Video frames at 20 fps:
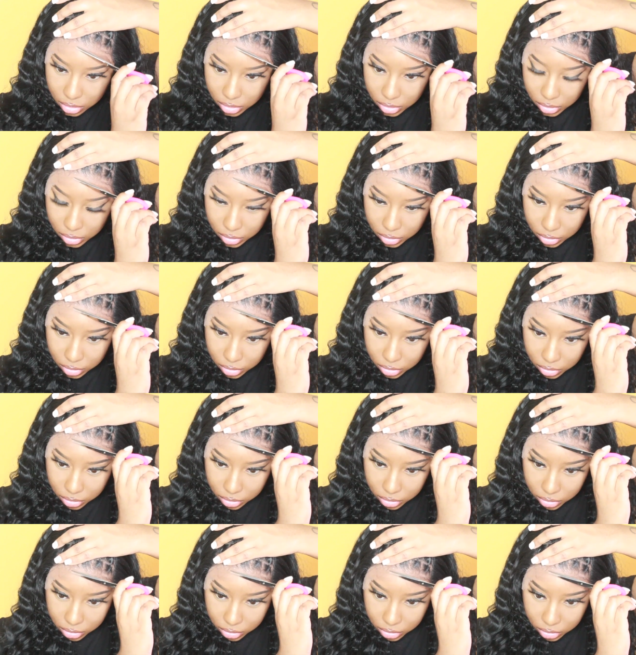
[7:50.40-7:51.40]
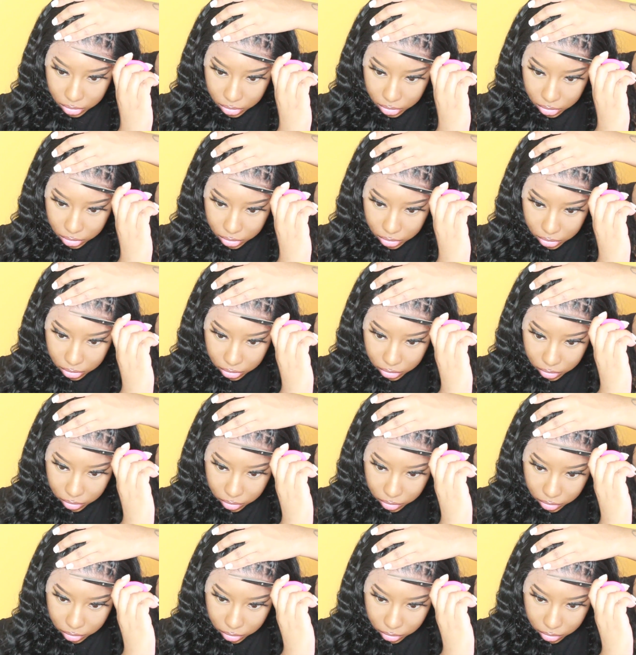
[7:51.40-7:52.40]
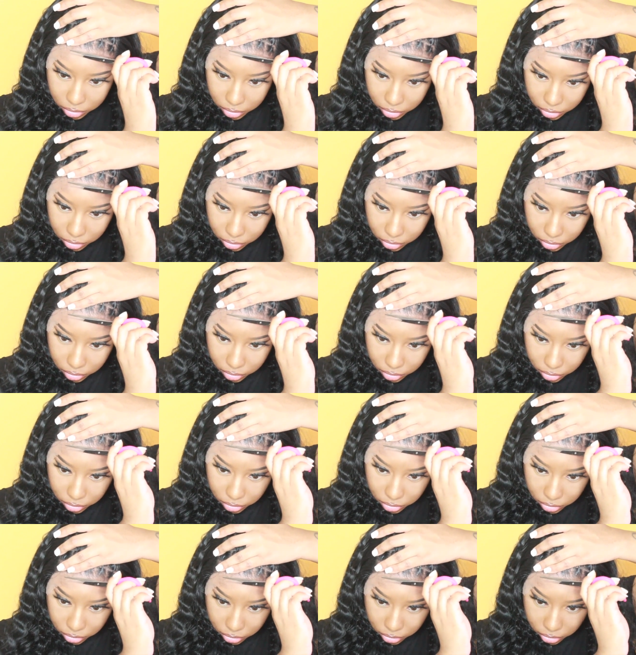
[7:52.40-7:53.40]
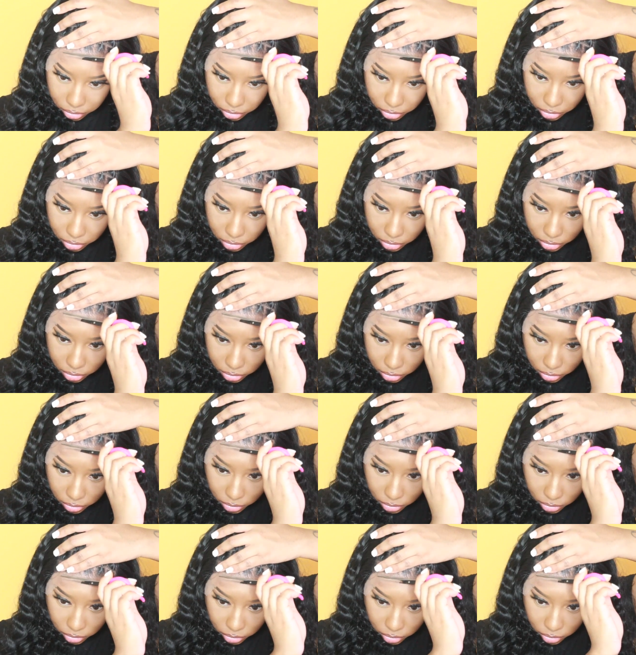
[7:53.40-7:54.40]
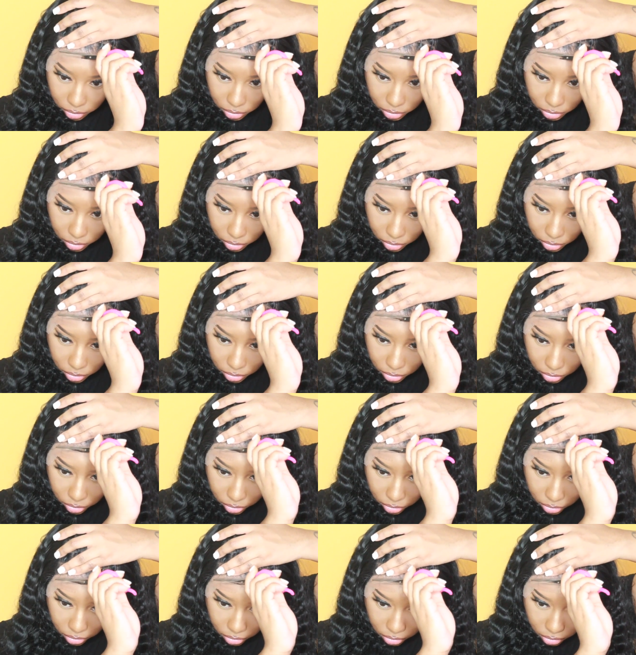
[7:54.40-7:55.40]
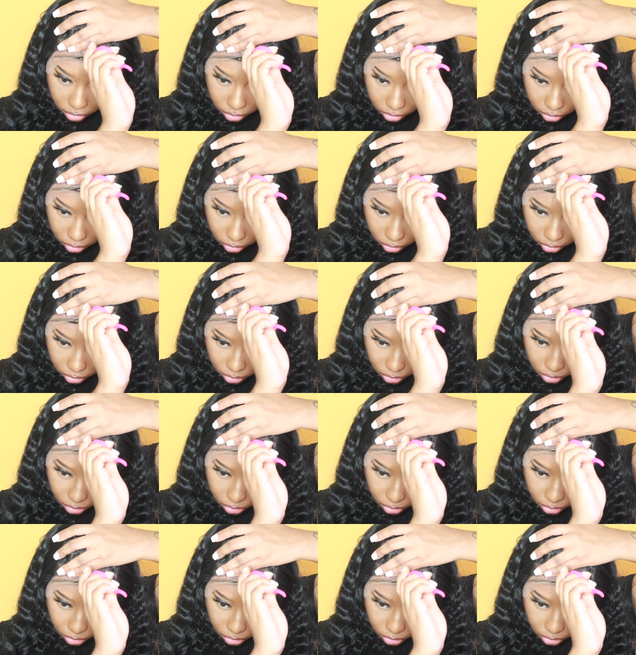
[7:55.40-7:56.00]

[no speech]